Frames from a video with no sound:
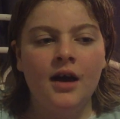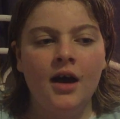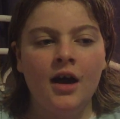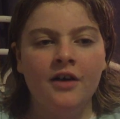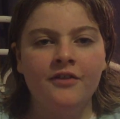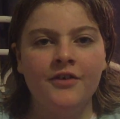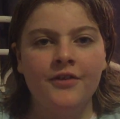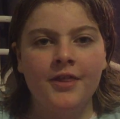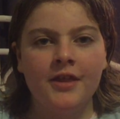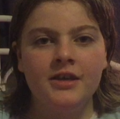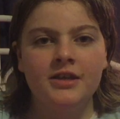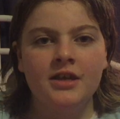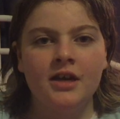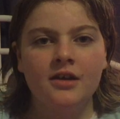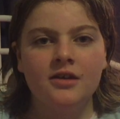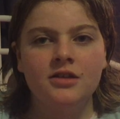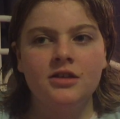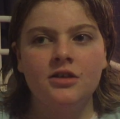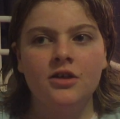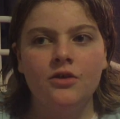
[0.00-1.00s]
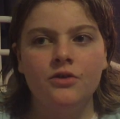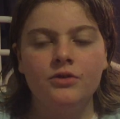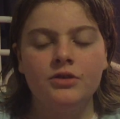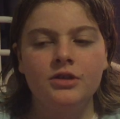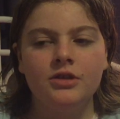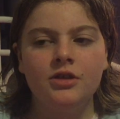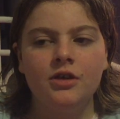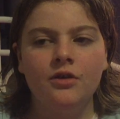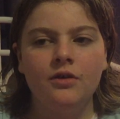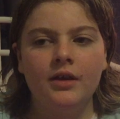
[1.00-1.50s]
half of the tax
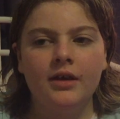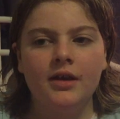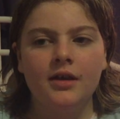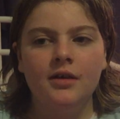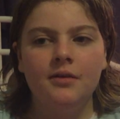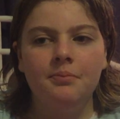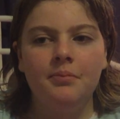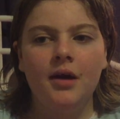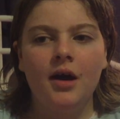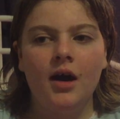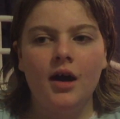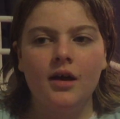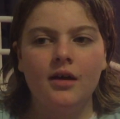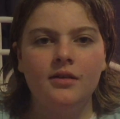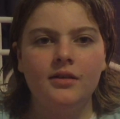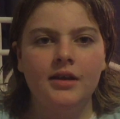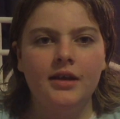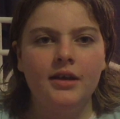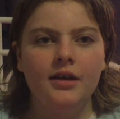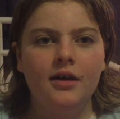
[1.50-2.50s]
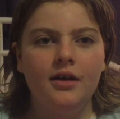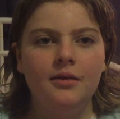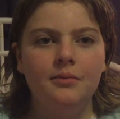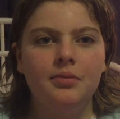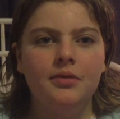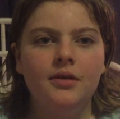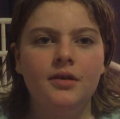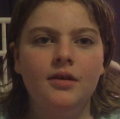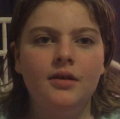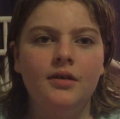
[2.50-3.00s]
goes to like a park
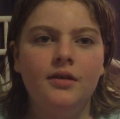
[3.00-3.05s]
cleanup.